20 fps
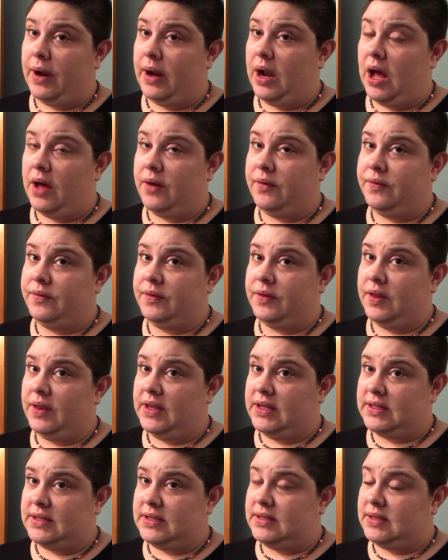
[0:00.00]
right off.
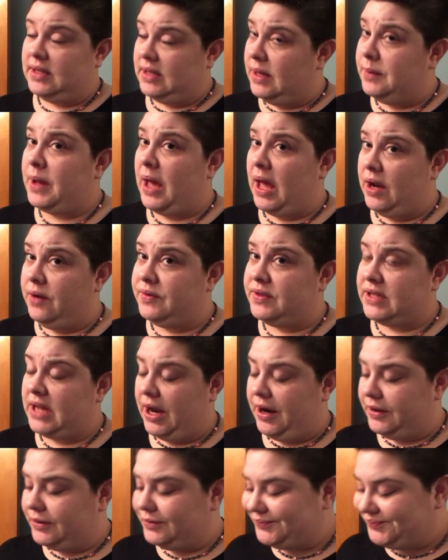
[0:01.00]
I'm kind of
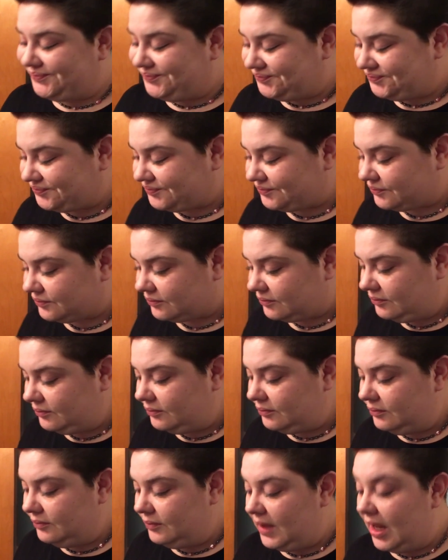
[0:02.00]
scared.
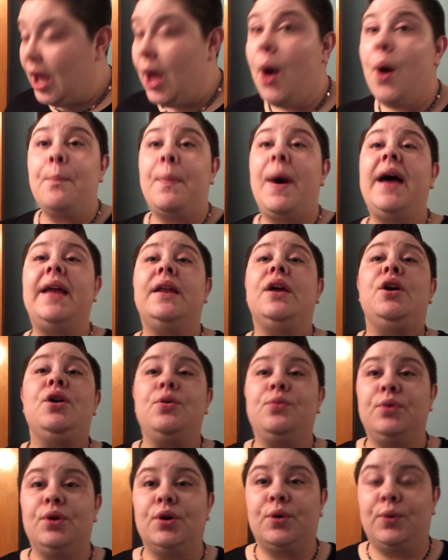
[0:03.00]
But
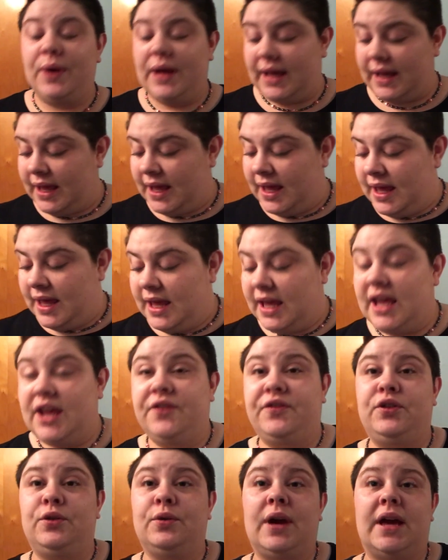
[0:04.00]
real quick,
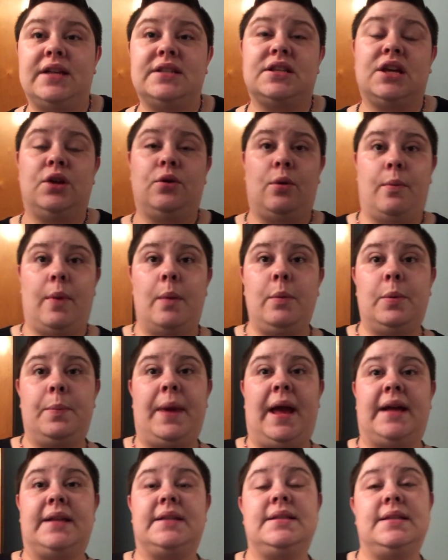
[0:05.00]
if you guys can remember
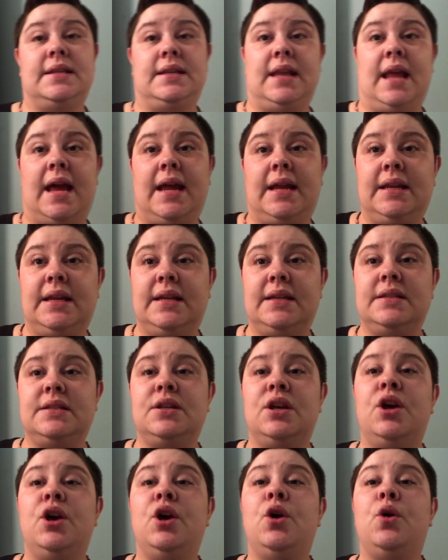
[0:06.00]
back to the 90s
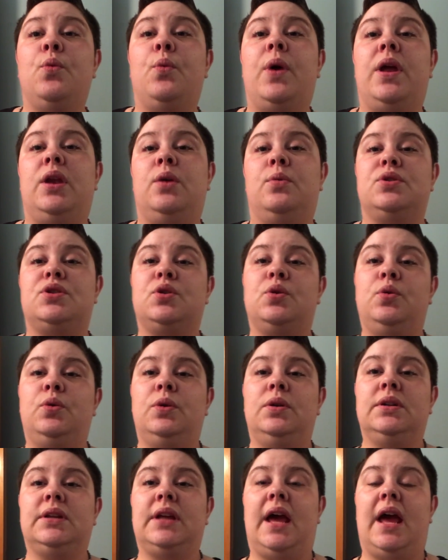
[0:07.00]
when it was
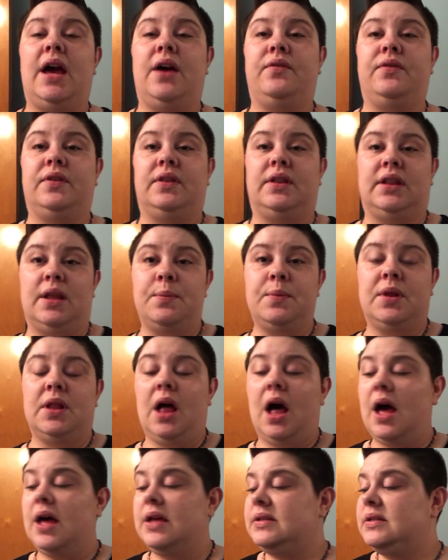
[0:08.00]
cool to have lip
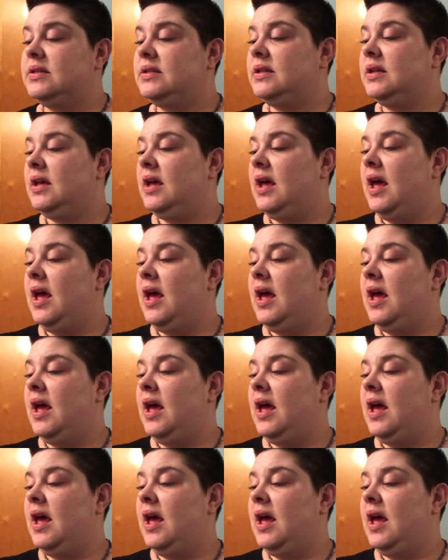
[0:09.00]
gloss,